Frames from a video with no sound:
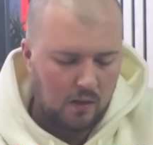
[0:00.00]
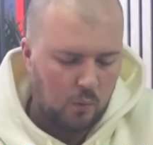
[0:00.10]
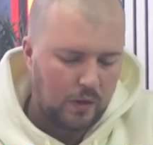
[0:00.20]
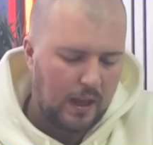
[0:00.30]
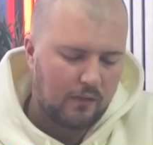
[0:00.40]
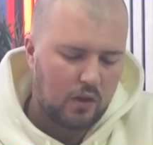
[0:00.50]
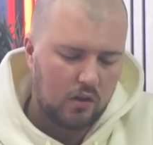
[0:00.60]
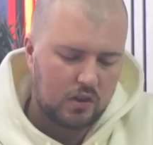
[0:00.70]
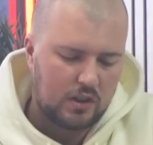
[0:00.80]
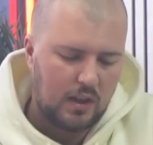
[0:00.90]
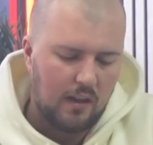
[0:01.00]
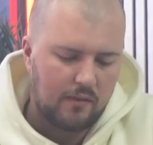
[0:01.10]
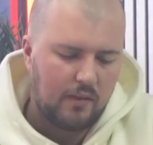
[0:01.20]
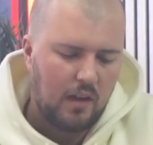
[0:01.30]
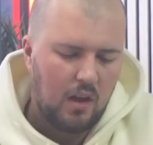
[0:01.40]
We have got
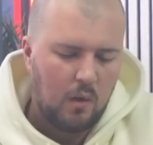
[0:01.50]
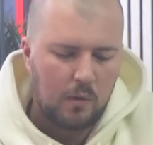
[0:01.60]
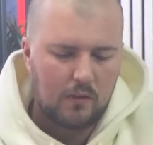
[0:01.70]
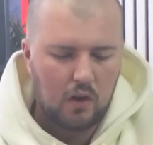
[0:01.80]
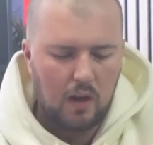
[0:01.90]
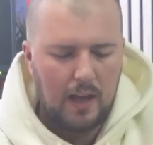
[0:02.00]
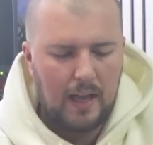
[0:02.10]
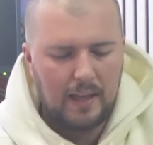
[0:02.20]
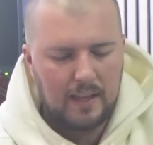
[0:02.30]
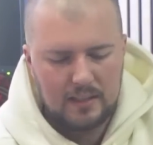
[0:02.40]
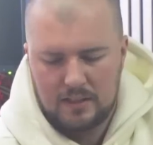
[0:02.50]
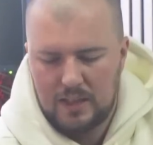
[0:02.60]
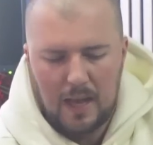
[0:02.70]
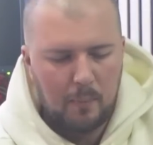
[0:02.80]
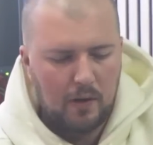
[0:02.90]
stuff. We've got a
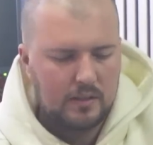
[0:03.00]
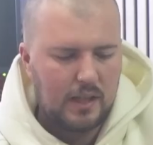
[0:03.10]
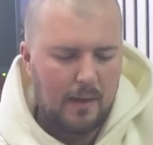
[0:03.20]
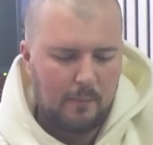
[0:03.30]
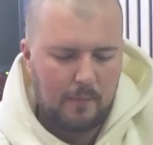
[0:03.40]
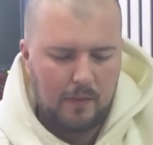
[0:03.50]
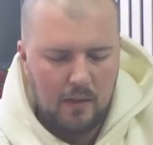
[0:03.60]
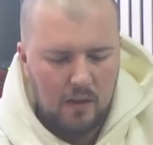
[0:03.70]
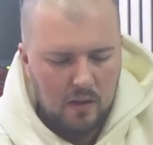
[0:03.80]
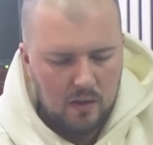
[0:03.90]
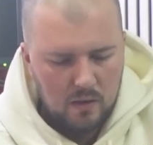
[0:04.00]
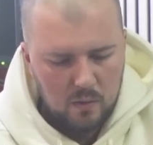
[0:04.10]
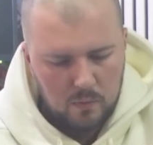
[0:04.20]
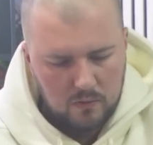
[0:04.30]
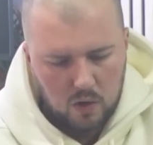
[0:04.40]
set by set.
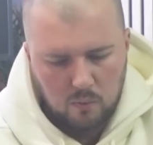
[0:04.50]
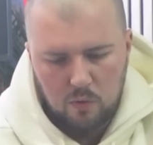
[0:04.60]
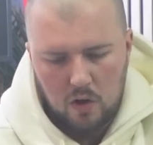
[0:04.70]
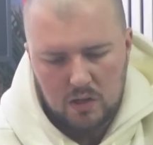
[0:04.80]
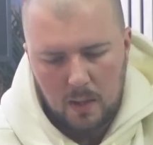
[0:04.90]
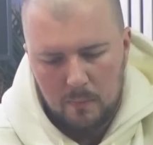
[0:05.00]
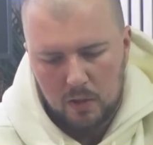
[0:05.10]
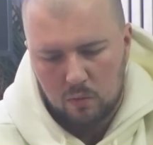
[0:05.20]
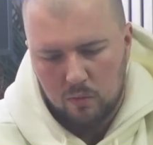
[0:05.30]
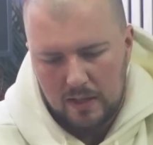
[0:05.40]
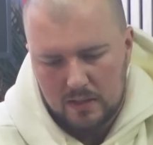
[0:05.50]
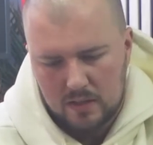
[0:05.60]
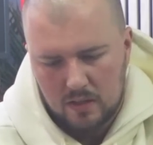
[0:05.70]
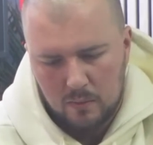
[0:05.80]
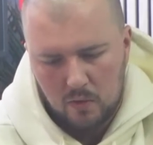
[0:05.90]
We've got rock tumbler
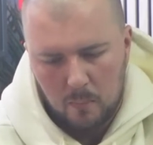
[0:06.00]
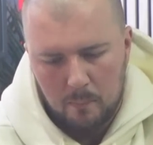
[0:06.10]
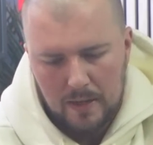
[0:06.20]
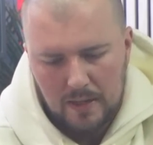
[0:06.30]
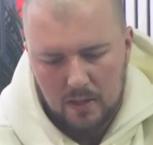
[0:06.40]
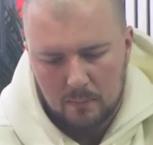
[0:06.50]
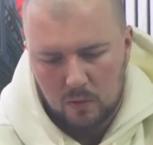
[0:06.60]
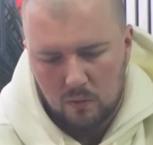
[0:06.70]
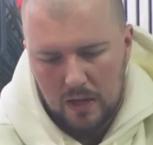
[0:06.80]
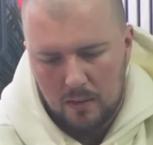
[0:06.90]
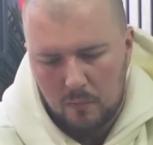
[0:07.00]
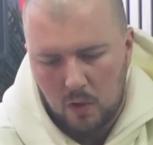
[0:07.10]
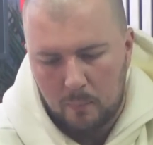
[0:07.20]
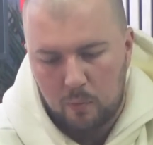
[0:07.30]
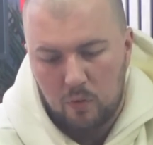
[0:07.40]
grit, we've got medium grit, we've
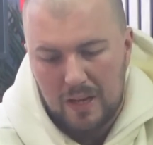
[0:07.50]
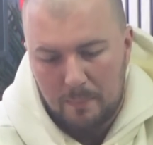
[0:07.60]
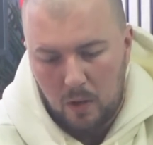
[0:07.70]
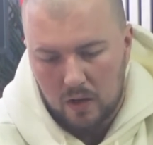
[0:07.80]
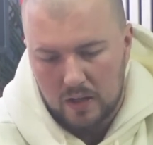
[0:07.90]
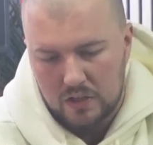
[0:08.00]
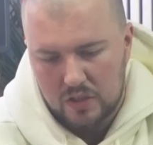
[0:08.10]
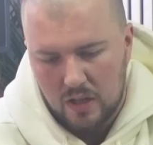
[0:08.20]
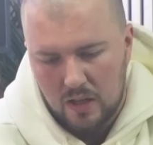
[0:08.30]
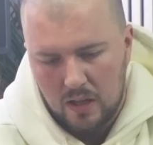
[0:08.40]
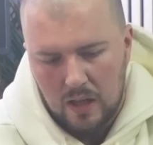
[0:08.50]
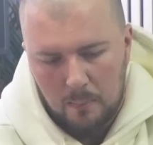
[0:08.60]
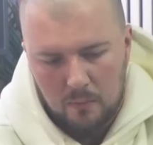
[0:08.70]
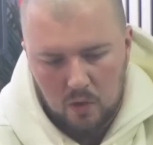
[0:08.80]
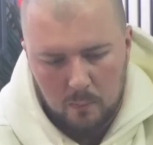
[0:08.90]
got pre-polish, and
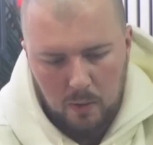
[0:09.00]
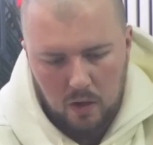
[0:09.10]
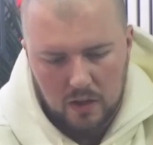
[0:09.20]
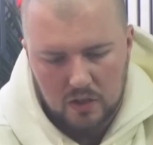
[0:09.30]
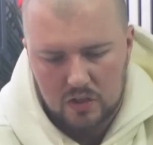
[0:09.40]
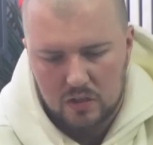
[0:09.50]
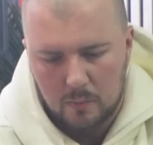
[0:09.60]
we've got polish.